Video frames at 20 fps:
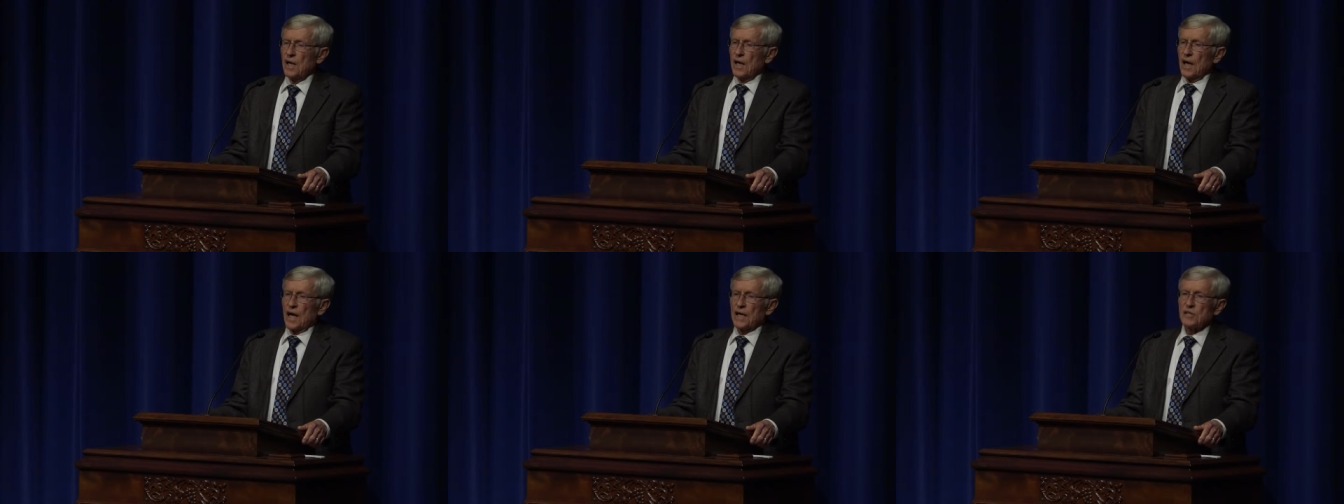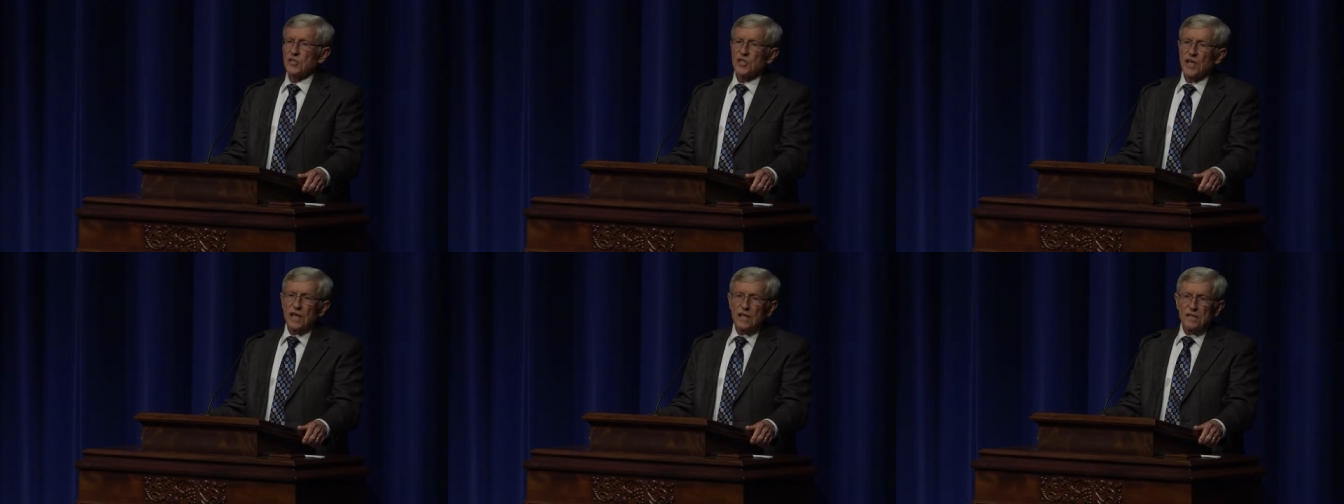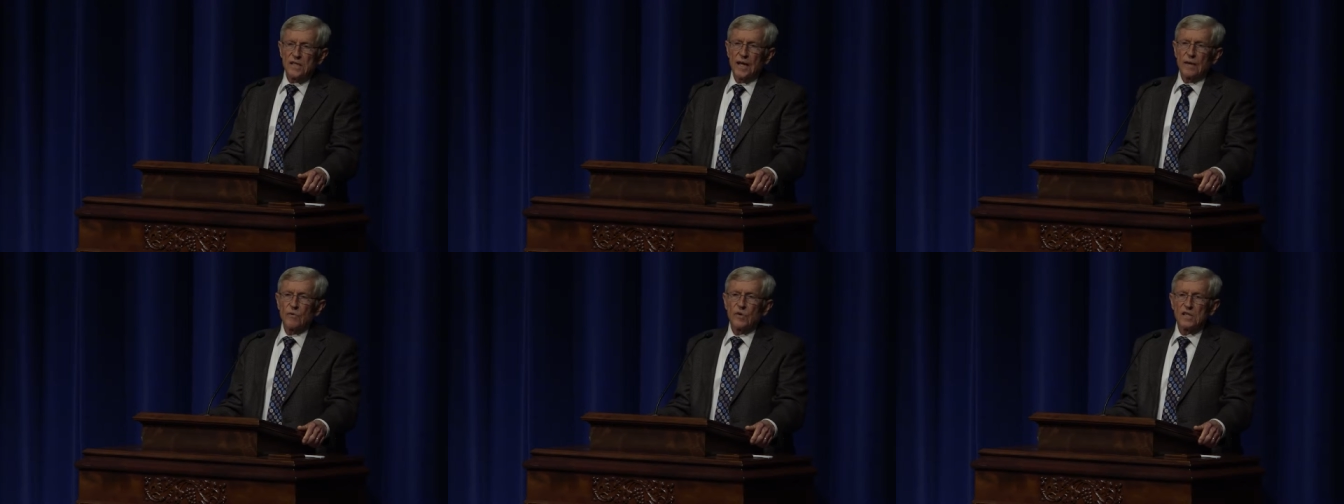I
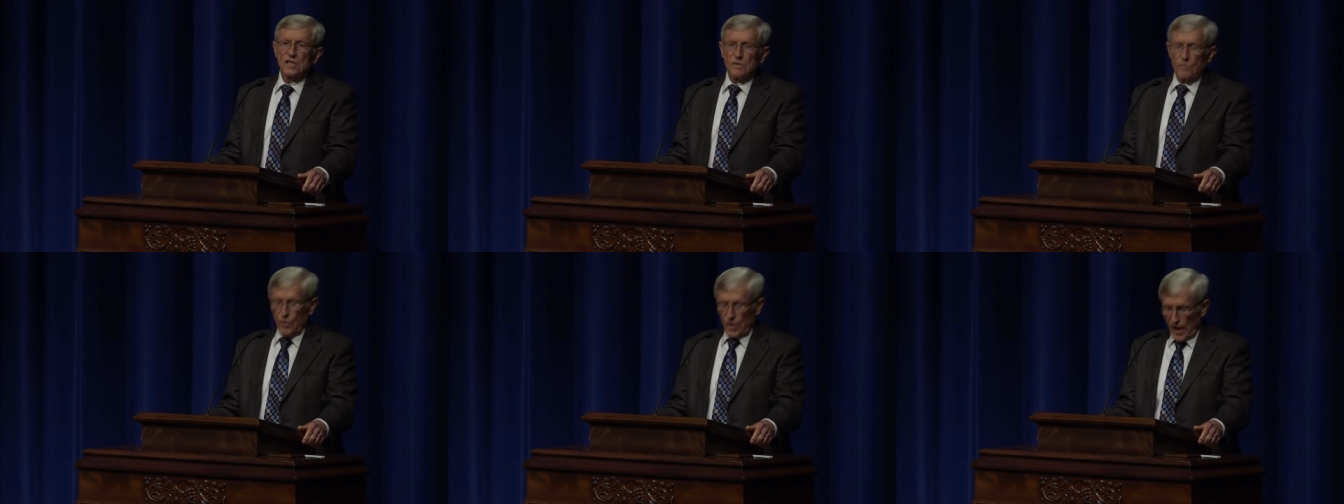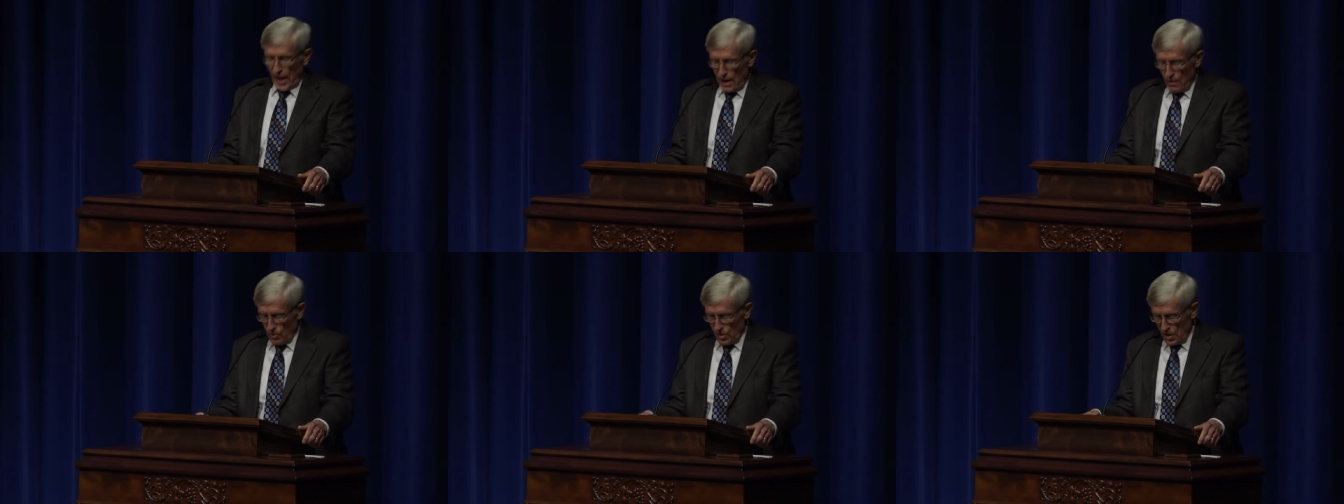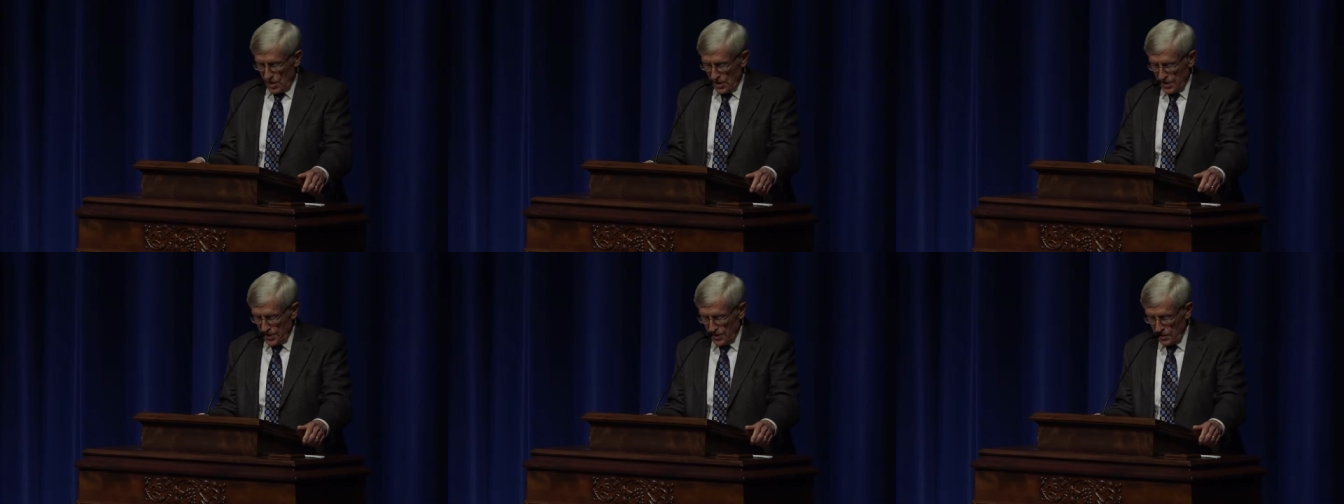decided that wasn't what I
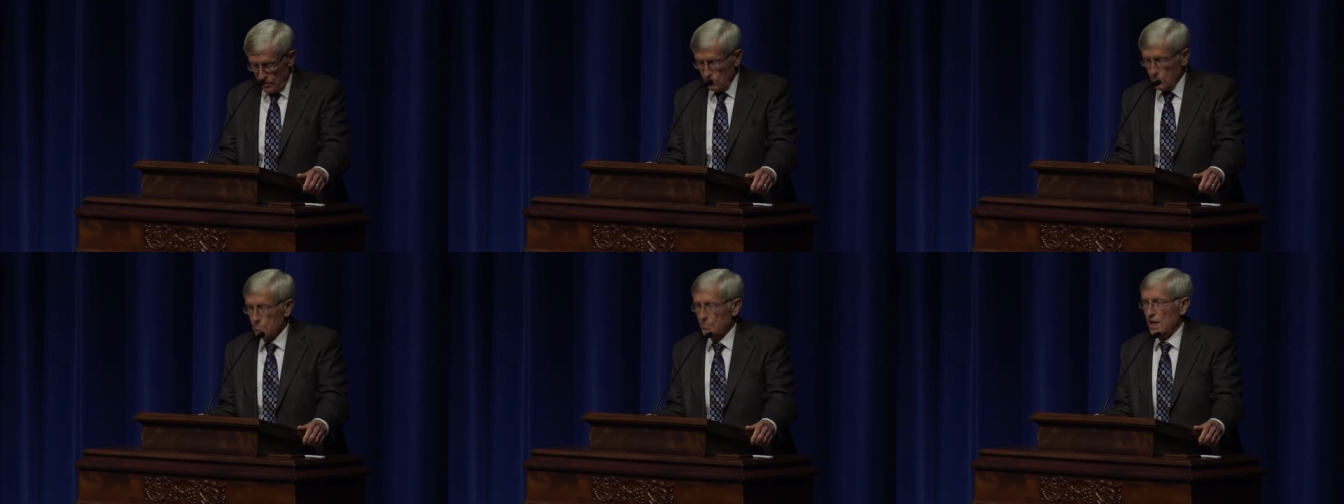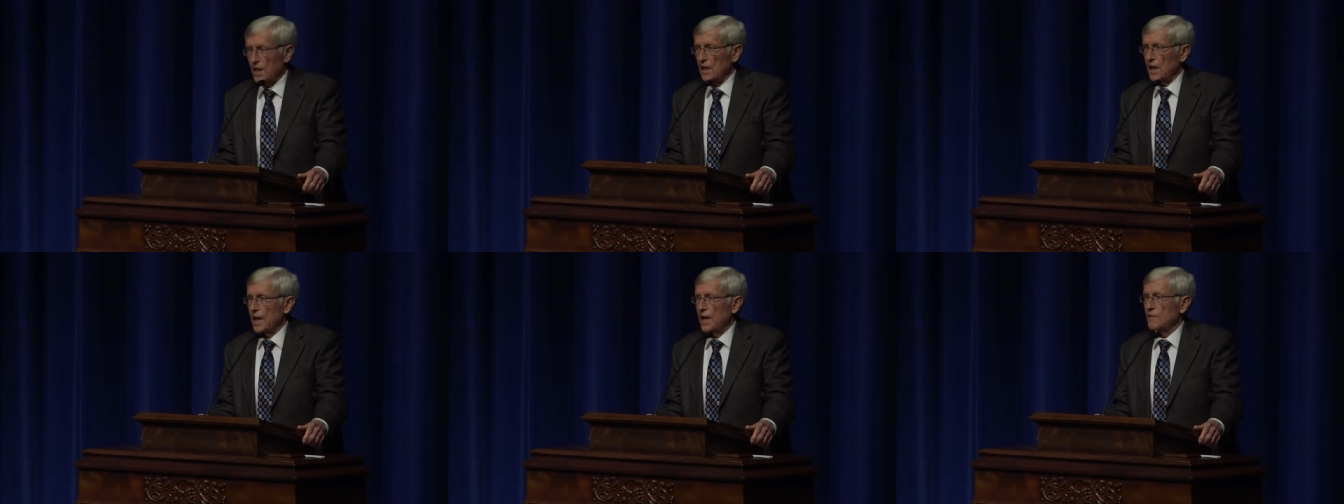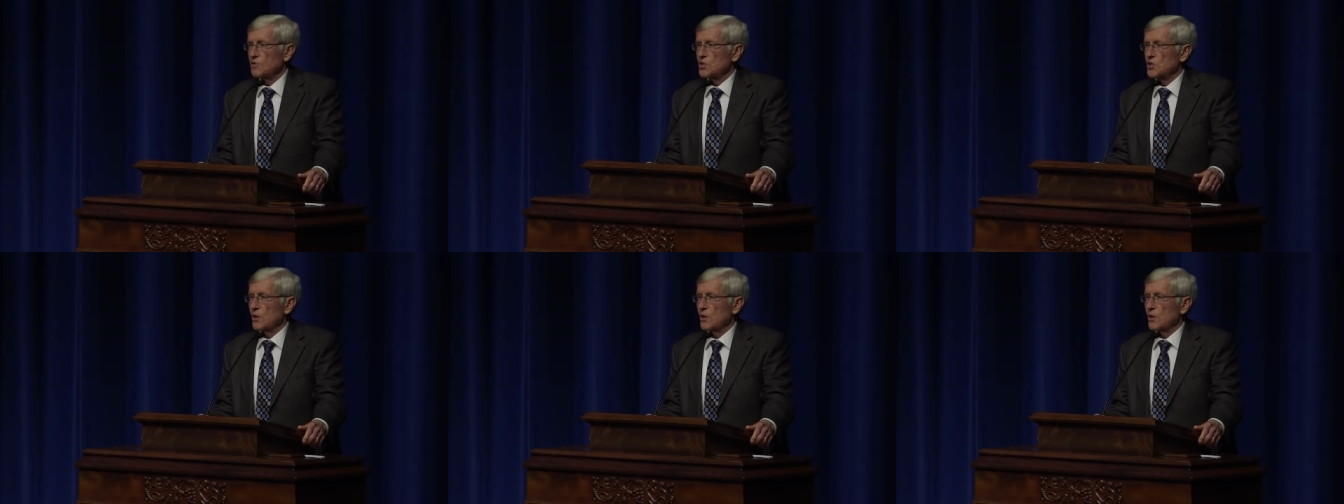wanted to do with my life,